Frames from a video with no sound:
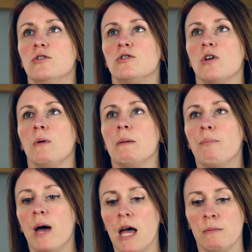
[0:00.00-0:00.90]
So
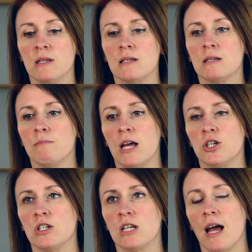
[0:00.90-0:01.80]
impairment is
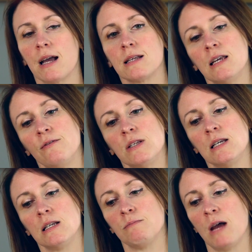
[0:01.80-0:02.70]
measured,
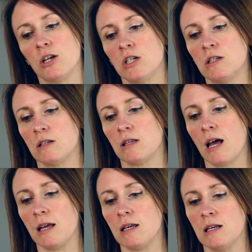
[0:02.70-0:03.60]
activity is measured.
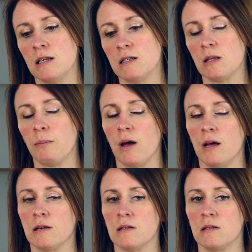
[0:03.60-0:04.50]
That is the
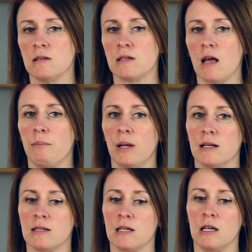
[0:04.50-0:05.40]
person's
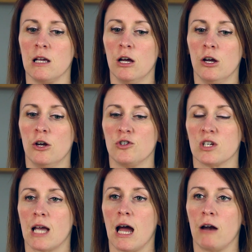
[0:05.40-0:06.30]
ability
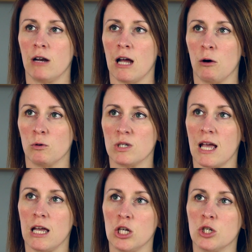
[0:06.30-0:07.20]
to carry out
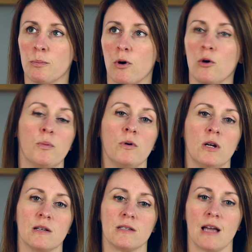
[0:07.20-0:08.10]

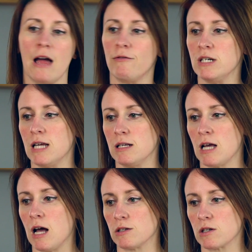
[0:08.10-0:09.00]
age-appropriate everyday
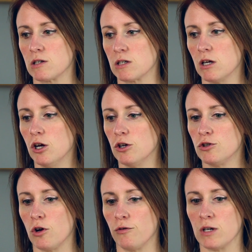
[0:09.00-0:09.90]
tasks.
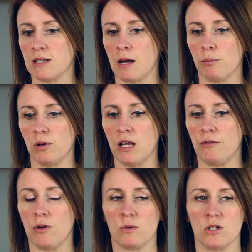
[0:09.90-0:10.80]
So for example,
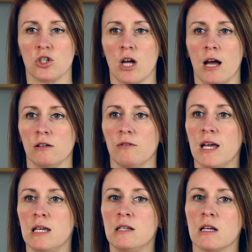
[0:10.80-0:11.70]
if it was a child of
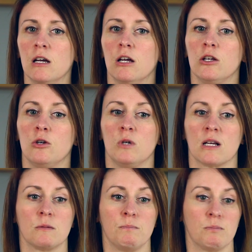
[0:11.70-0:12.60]
8, you would
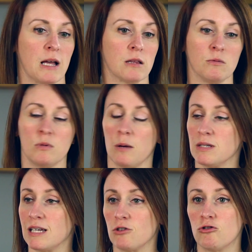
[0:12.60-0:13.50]
expect them to be
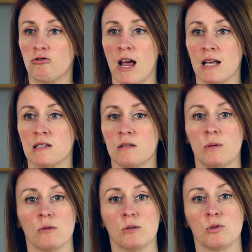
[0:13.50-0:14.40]
able to get dressed, to
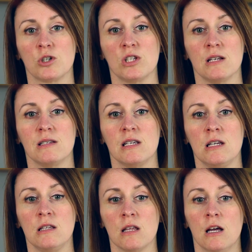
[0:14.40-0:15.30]
be able to brush their
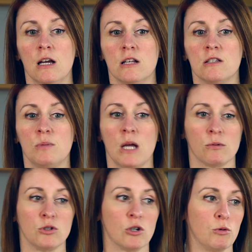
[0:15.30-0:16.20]
teeth, to be
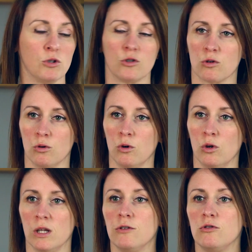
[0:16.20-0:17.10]
able to go to
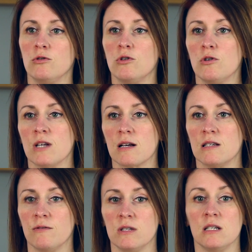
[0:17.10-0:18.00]
school and do those
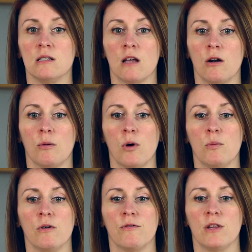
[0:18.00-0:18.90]
activities that are
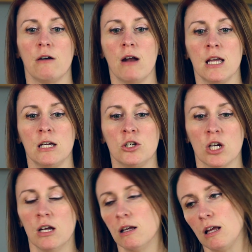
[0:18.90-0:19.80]
appropriate for their
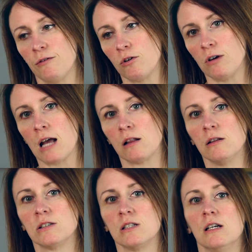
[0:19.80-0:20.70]
age. If they're an
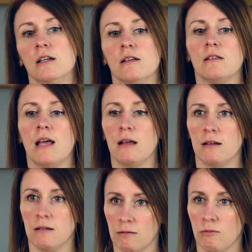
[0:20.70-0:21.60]
adult,
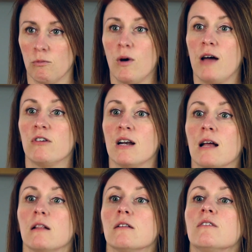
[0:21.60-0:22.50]
then whatever an
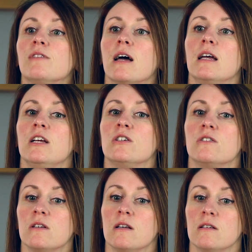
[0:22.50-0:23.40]
adult of that age
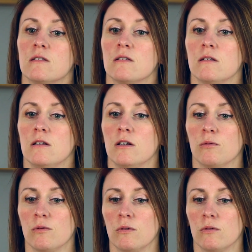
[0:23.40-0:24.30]
is
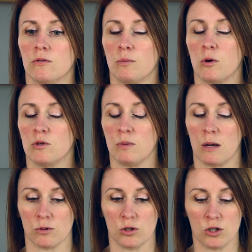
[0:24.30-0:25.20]
supposed to
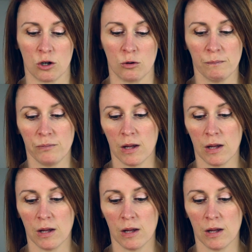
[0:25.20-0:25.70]
be able to do.